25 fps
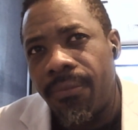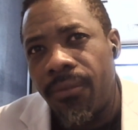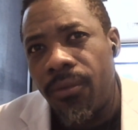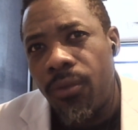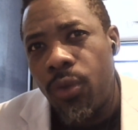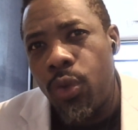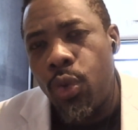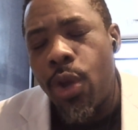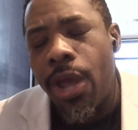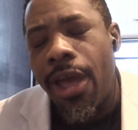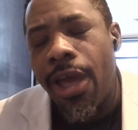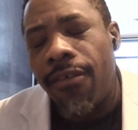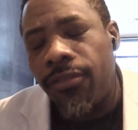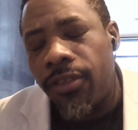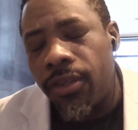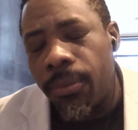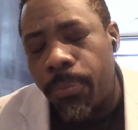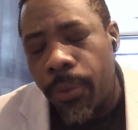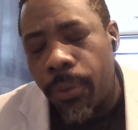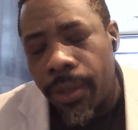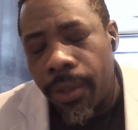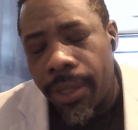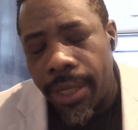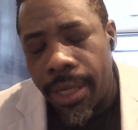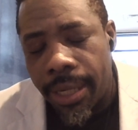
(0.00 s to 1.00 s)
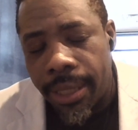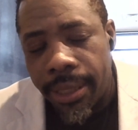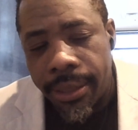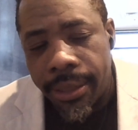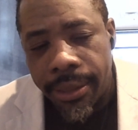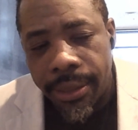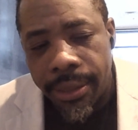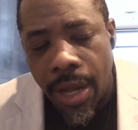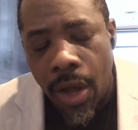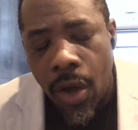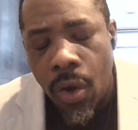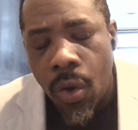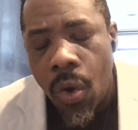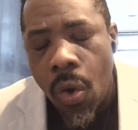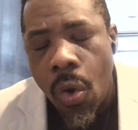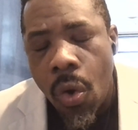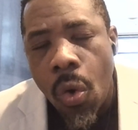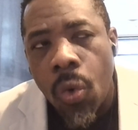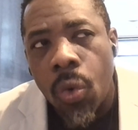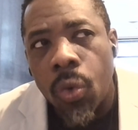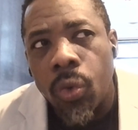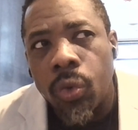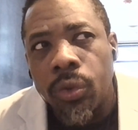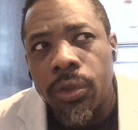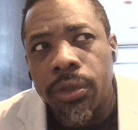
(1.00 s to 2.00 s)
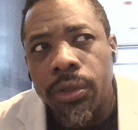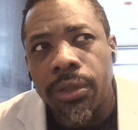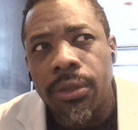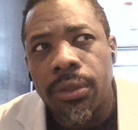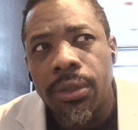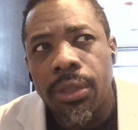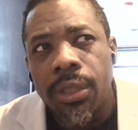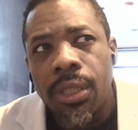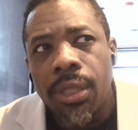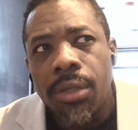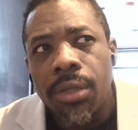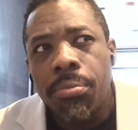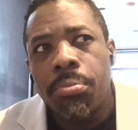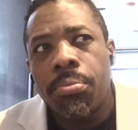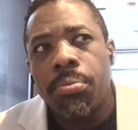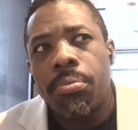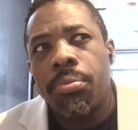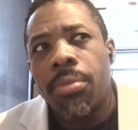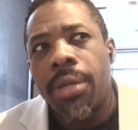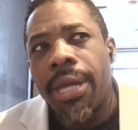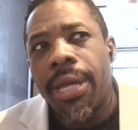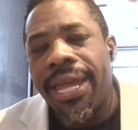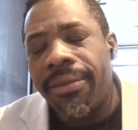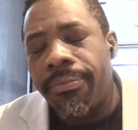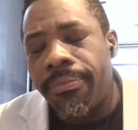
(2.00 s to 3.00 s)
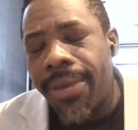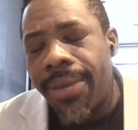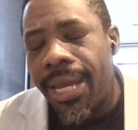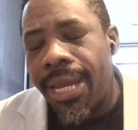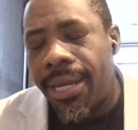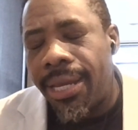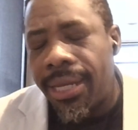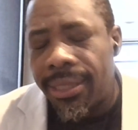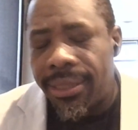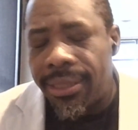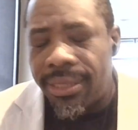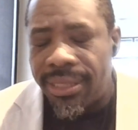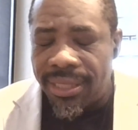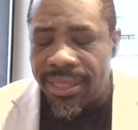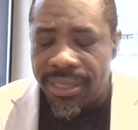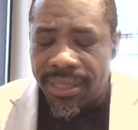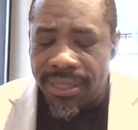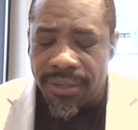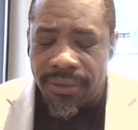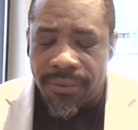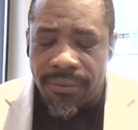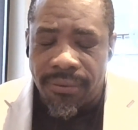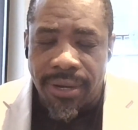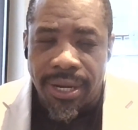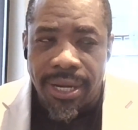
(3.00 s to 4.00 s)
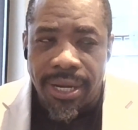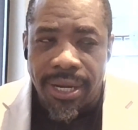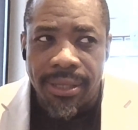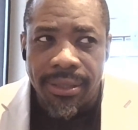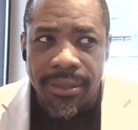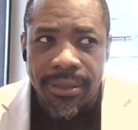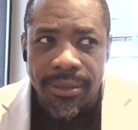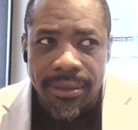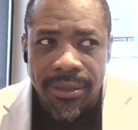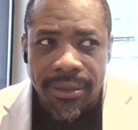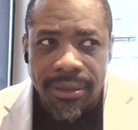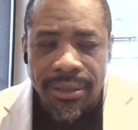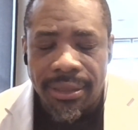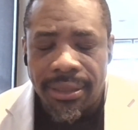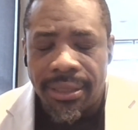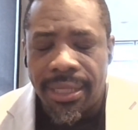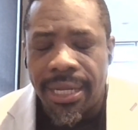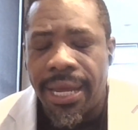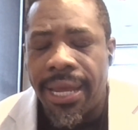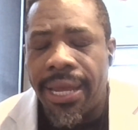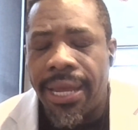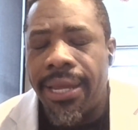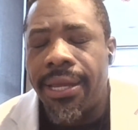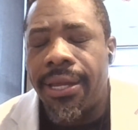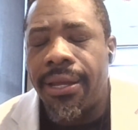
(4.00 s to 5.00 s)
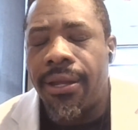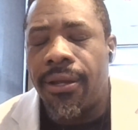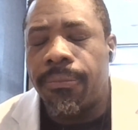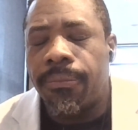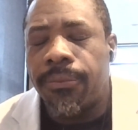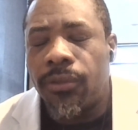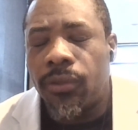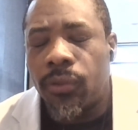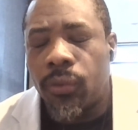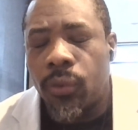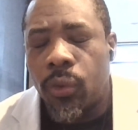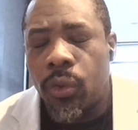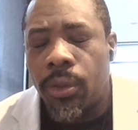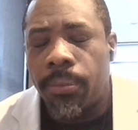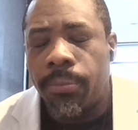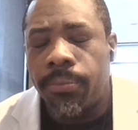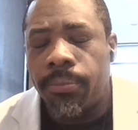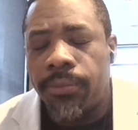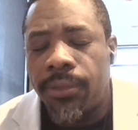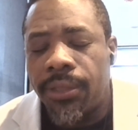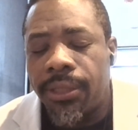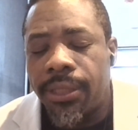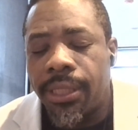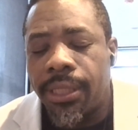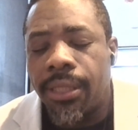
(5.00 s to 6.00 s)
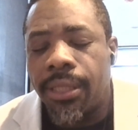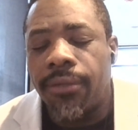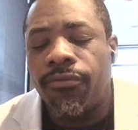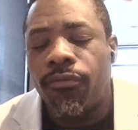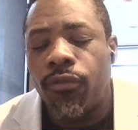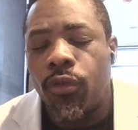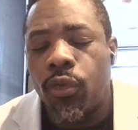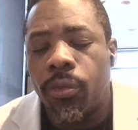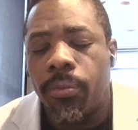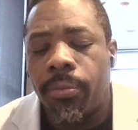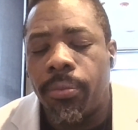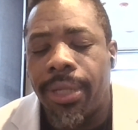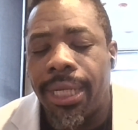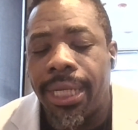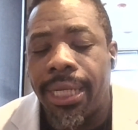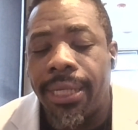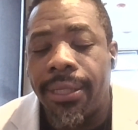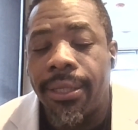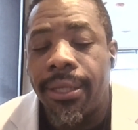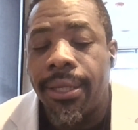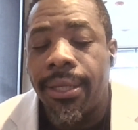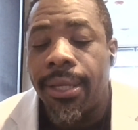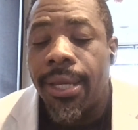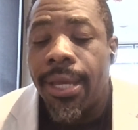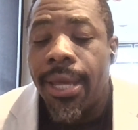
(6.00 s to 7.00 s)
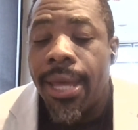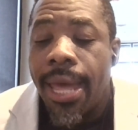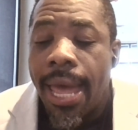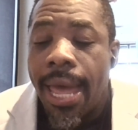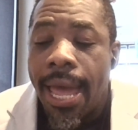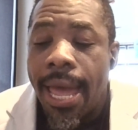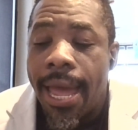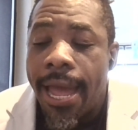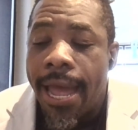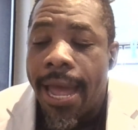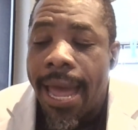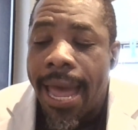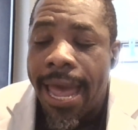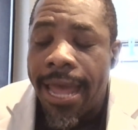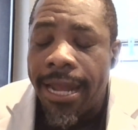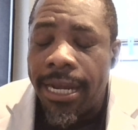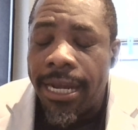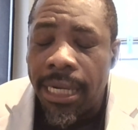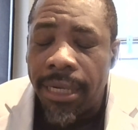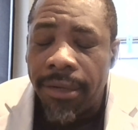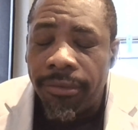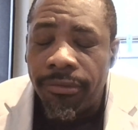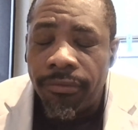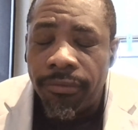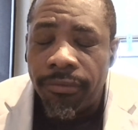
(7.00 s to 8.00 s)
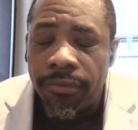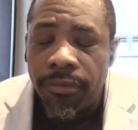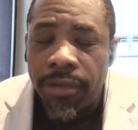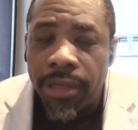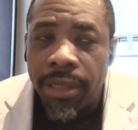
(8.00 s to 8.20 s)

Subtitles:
you have to put it on a hold and make it cinerate, stay, absorb, chill for a minute, and then